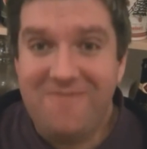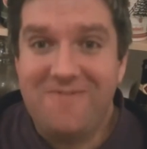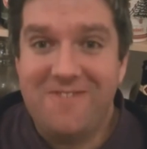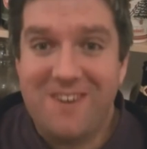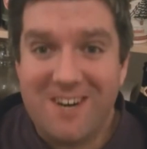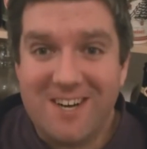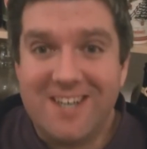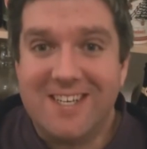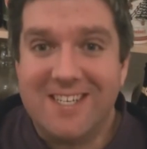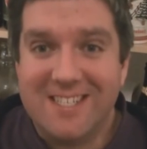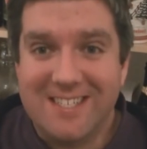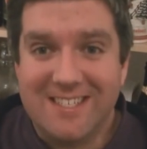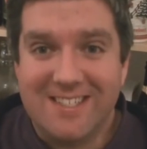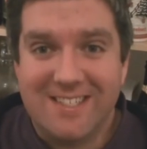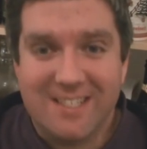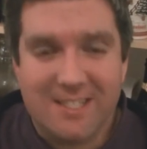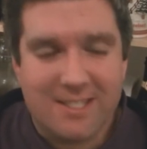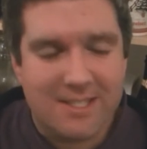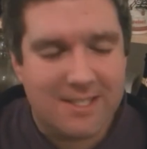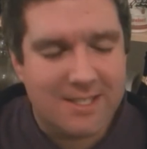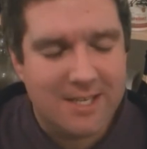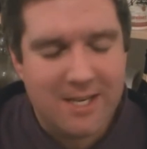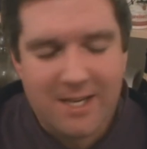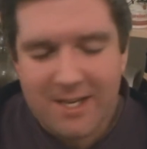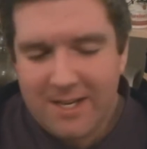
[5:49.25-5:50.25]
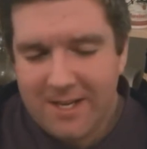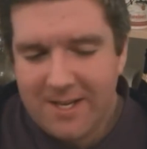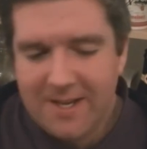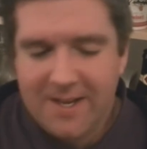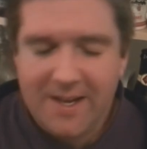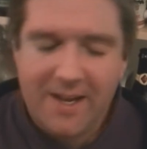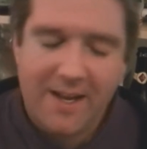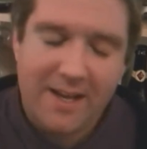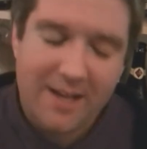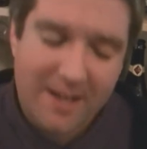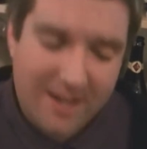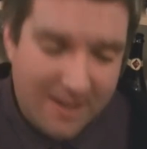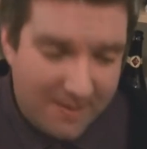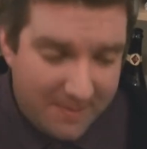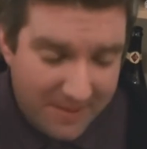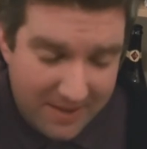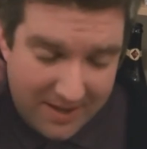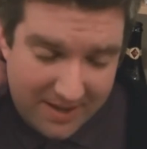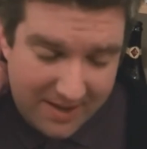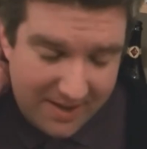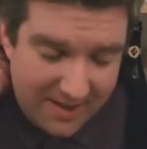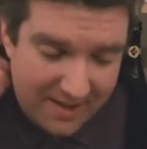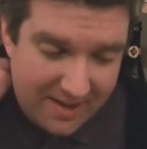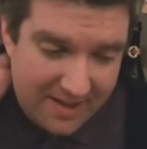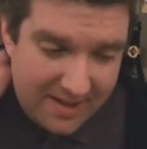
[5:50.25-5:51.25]
fucking
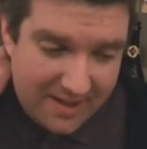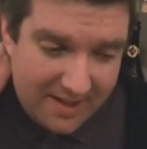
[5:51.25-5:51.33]
good.